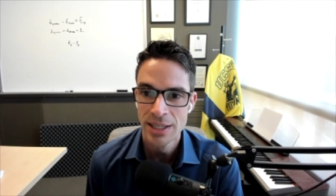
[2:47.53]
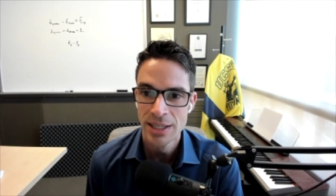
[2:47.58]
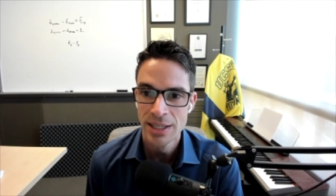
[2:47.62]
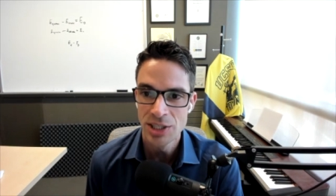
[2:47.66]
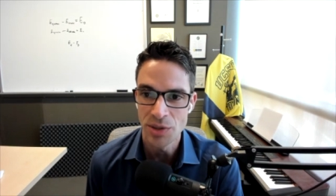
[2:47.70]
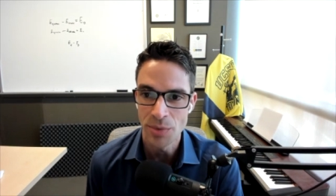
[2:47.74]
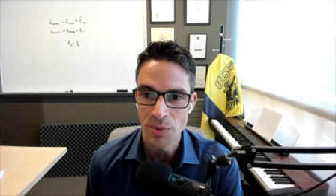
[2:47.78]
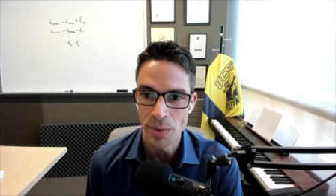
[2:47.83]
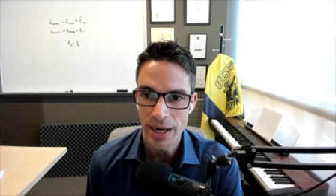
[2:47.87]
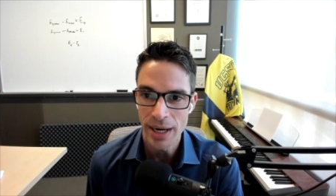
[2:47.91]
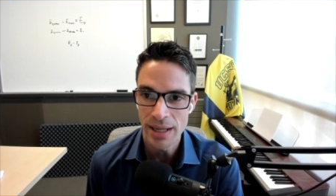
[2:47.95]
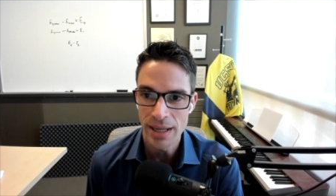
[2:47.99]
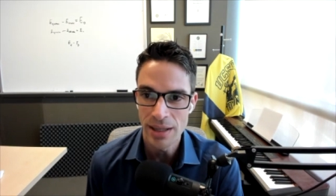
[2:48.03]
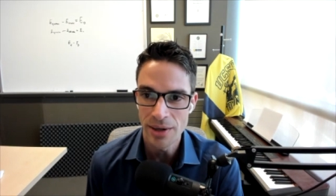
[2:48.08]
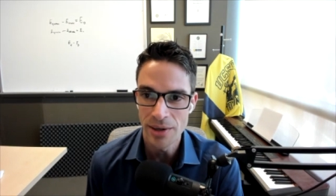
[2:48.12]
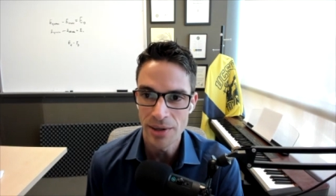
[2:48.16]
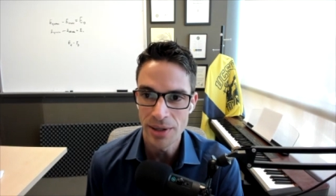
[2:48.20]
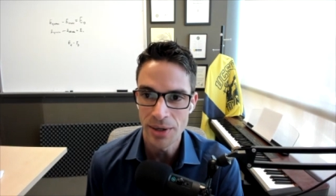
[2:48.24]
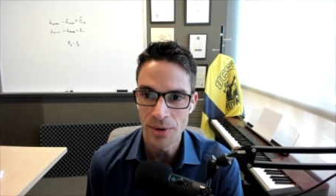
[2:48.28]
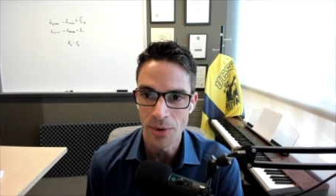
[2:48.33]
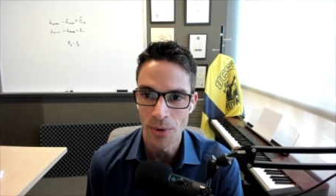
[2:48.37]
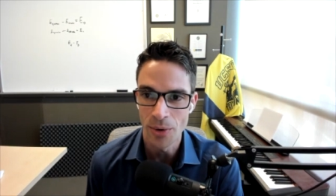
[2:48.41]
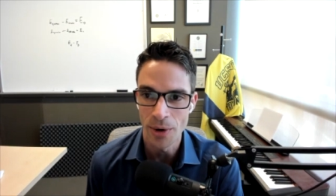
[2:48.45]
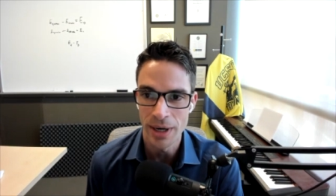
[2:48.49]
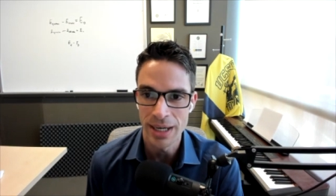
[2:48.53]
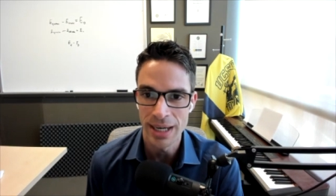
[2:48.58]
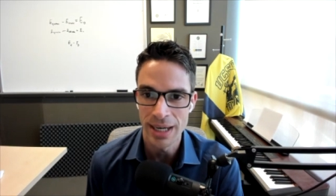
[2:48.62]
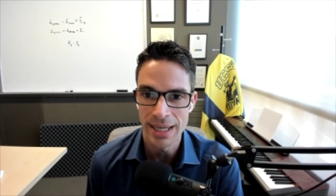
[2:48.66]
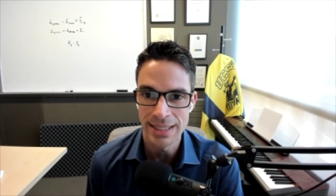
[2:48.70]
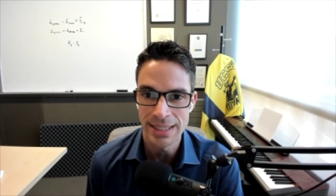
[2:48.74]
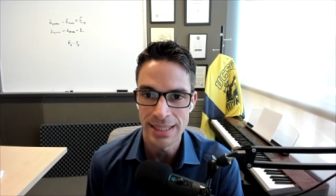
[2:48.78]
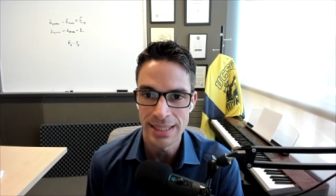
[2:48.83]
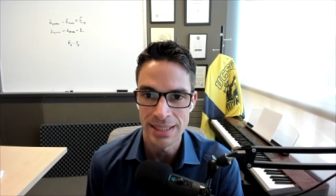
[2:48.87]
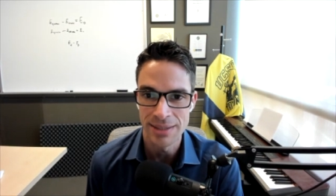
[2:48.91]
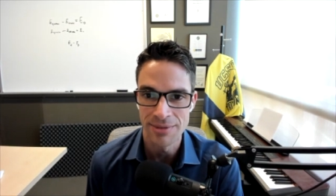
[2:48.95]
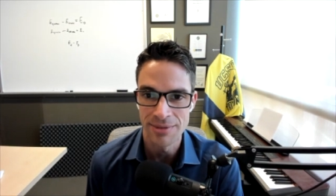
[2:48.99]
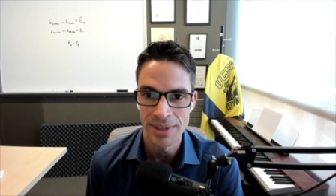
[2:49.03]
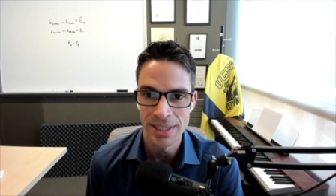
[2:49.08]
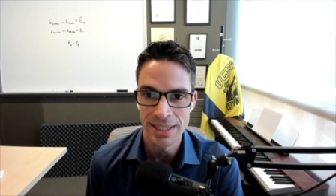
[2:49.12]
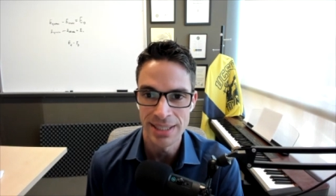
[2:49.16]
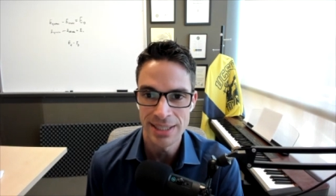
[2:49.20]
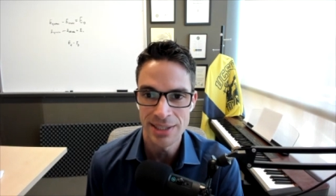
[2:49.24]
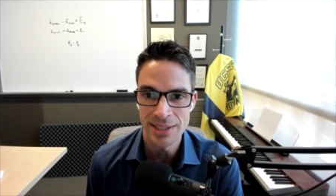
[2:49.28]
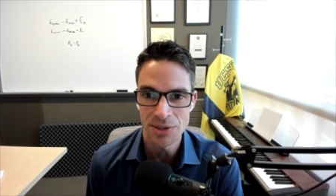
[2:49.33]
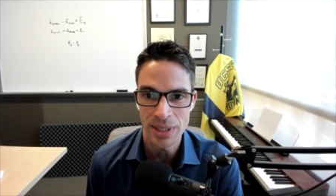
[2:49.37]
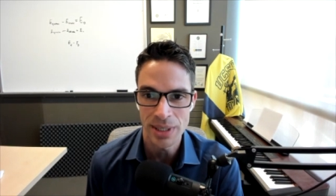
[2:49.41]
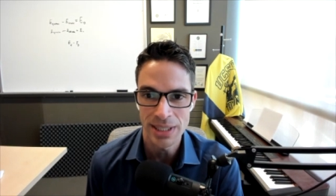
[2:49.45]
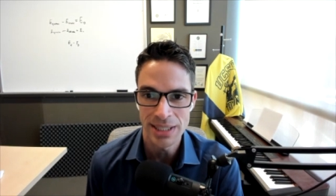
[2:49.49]
She regularly organizes
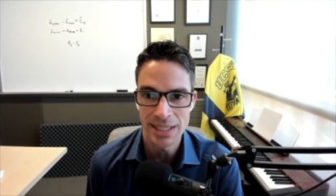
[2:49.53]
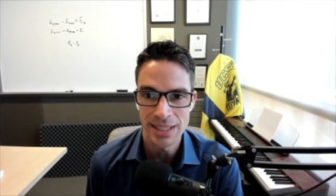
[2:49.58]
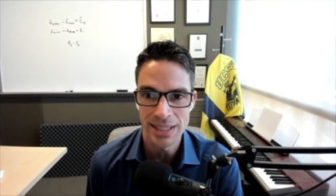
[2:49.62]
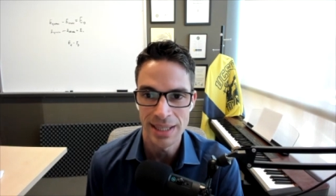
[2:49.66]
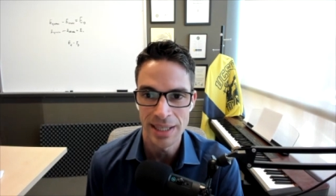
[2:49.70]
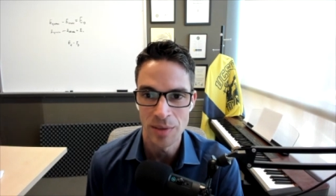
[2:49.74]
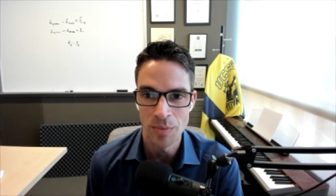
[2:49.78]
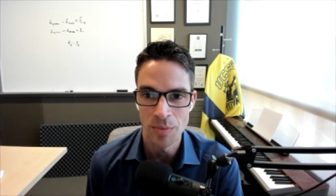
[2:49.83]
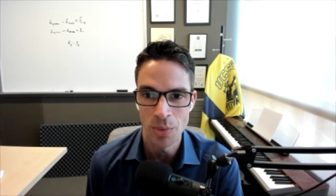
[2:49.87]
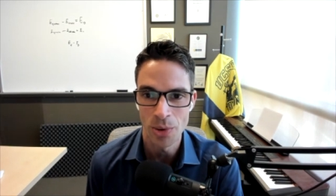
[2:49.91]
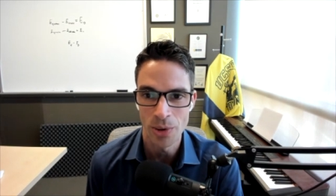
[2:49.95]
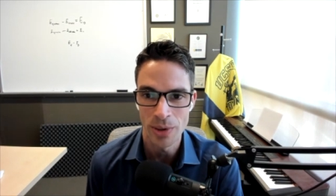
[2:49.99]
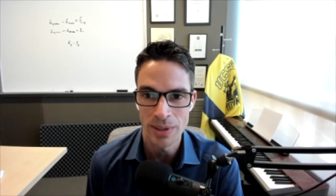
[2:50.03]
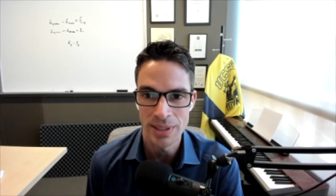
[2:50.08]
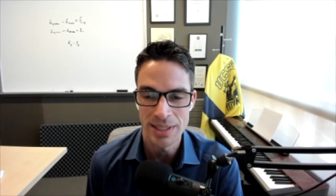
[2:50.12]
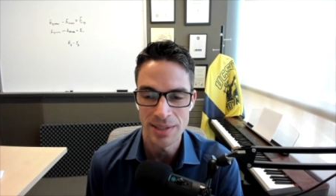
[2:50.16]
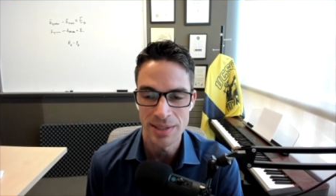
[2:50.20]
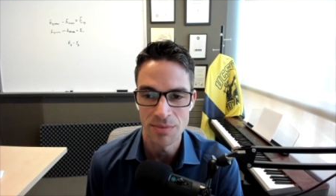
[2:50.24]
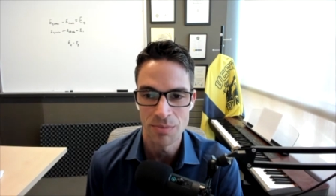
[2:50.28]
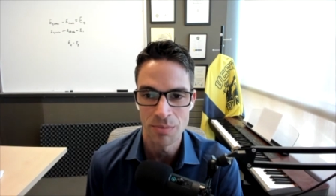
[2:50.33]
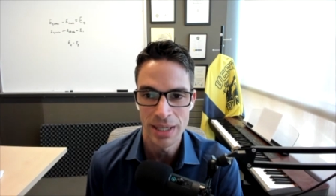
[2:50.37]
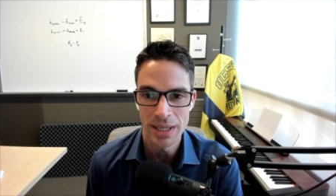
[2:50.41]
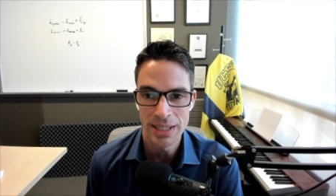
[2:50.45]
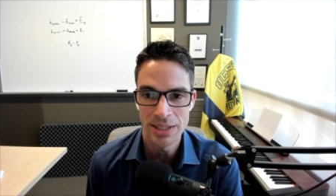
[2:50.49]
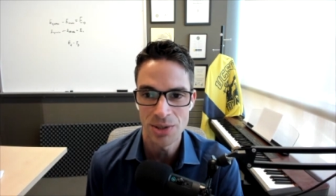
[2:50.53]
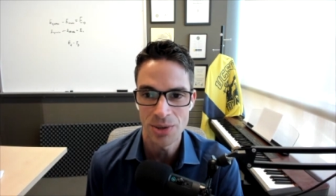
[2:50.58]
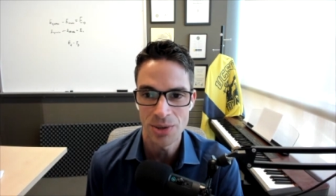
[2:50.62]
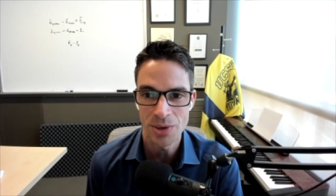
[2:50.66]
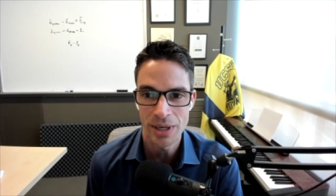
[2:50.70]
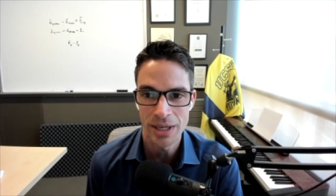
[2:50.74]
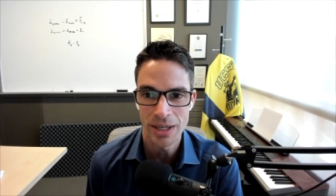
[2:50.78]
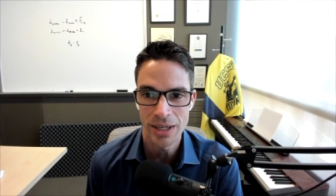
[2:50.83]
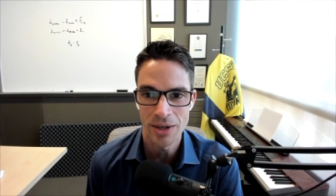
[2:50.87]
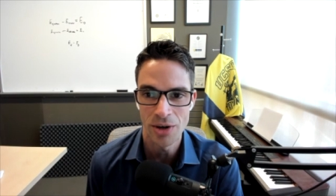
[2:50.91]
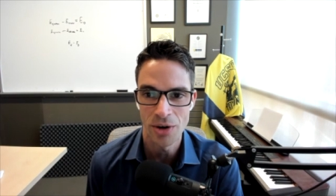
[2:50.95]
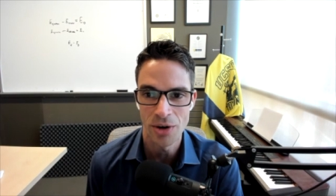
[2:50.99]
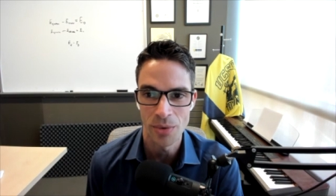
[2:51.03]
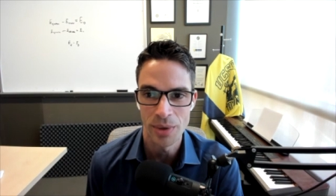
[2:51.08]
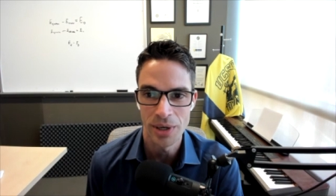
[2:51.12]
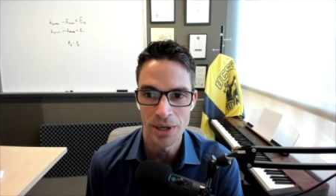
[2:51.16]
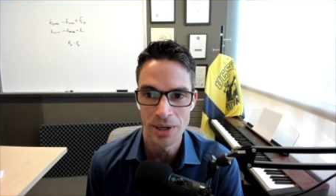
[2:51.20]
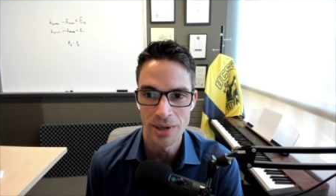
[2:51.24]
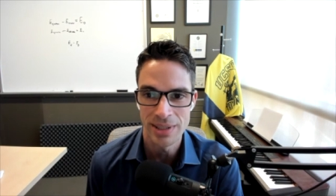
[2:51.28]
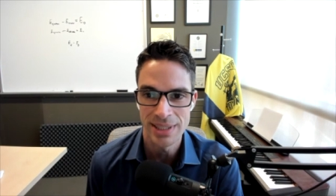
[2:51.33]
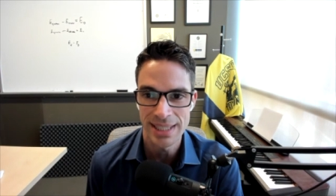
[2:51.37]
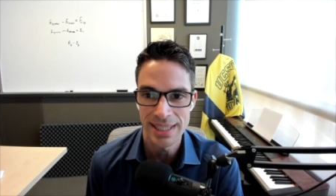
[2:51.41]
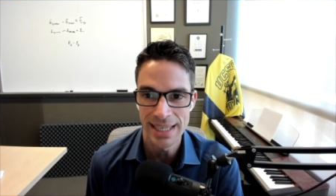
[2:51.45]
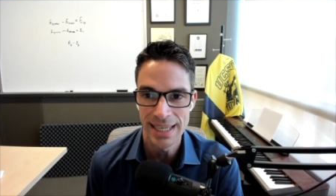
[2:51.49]
events stressing the importance of mentoring,
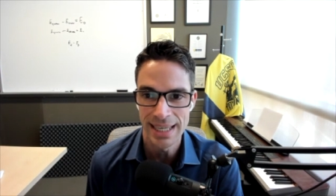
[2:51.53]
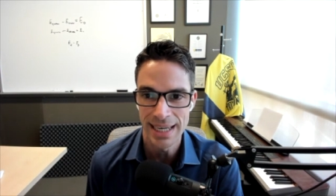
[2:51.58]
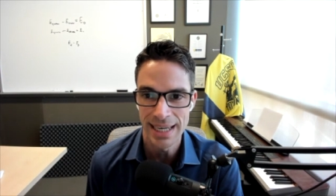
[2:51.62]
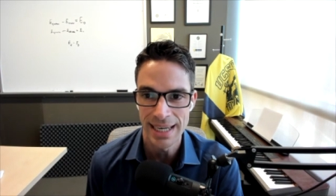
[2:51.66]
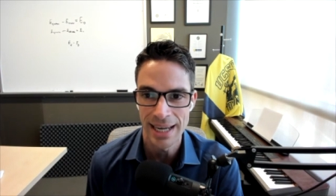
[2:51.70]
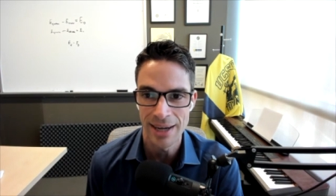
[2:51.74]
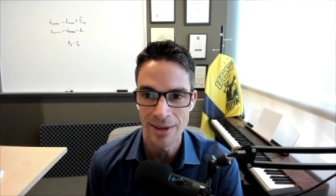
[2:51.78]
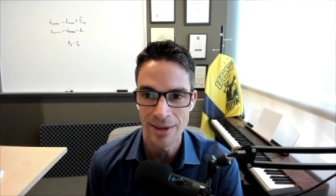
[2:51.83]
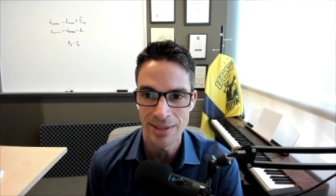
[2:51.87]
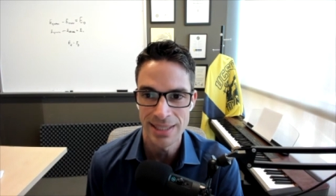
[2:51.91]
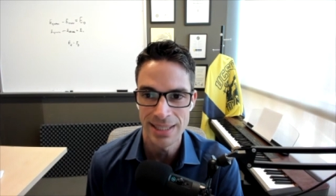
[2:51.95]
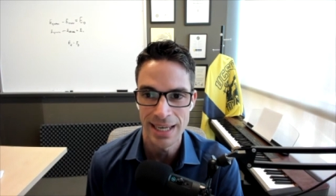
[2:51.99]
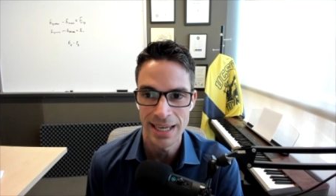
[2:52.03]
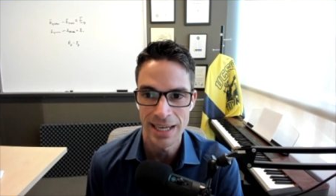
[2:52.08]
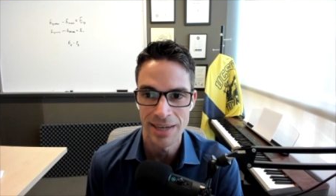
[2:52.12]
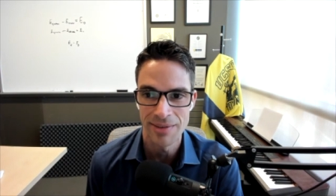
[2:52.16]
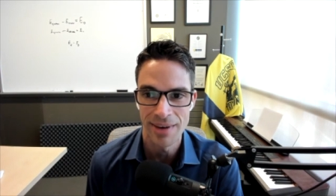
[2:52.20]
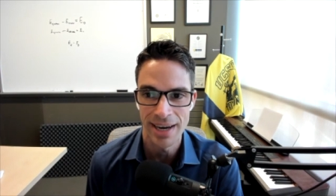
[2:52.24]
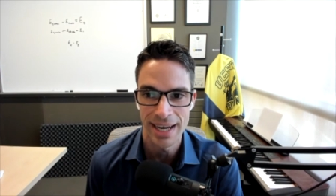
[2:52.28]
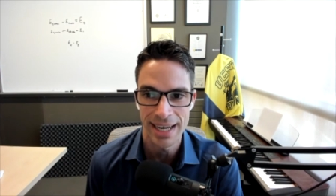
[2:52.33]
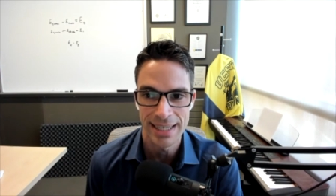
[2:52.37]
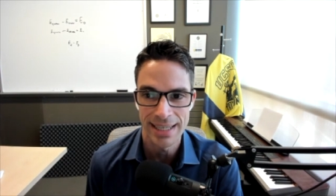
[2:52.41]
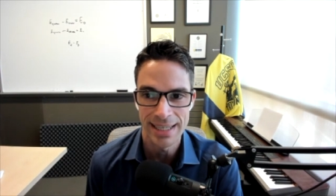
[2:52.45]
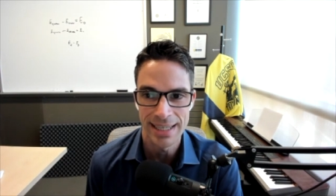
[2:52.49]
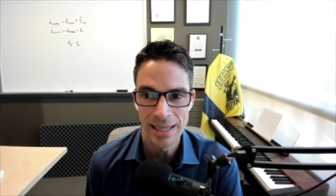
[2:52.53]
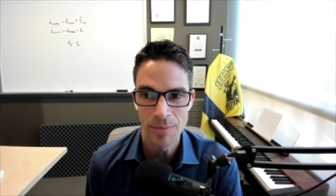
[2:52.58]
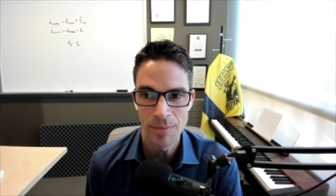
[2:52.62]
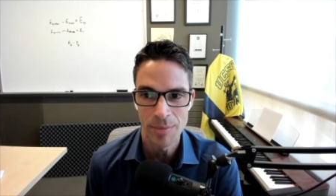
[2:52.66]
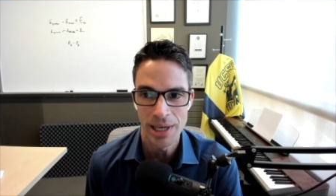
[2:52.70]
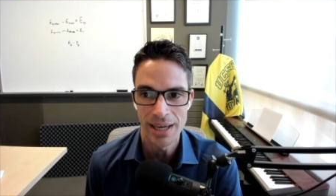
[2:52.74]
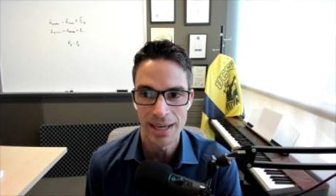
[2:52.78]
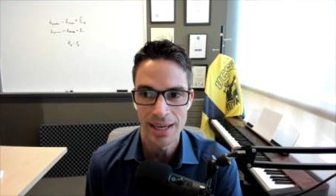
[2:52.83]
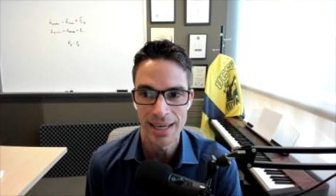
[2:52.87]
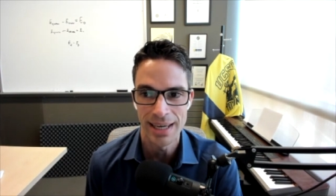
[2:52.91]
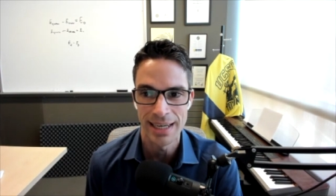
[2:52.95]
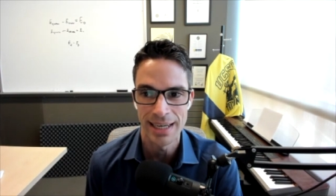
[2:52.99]
careers in and outside of academia,